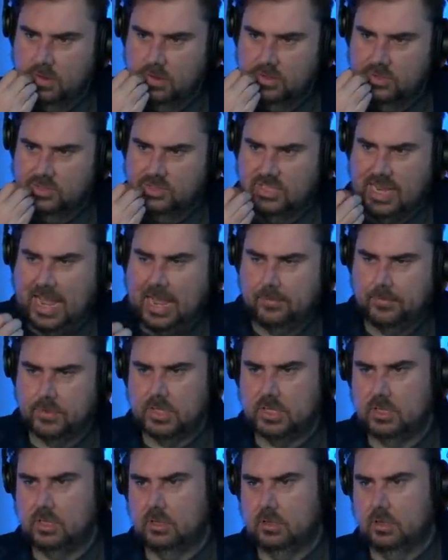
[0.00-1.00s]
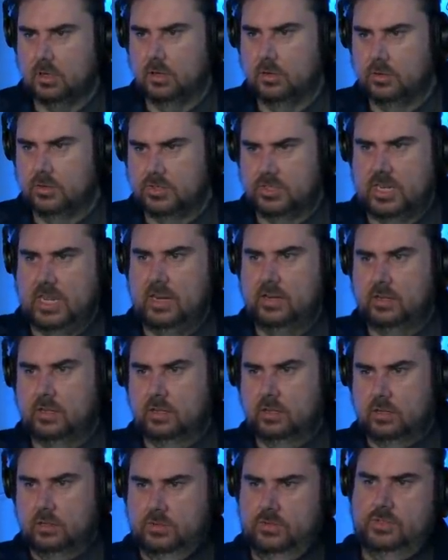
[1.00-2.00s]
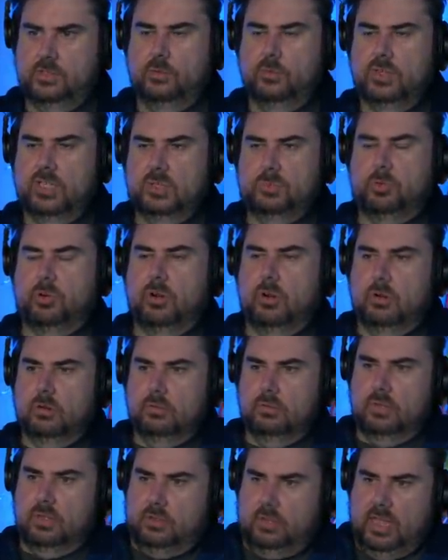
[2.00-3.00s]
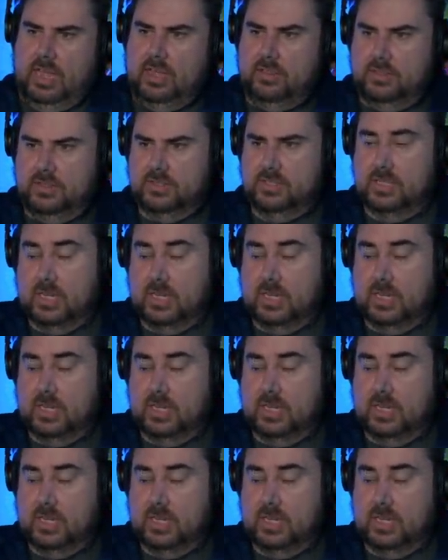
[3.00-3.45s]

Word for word: savvy understanding on Sony's part that A, this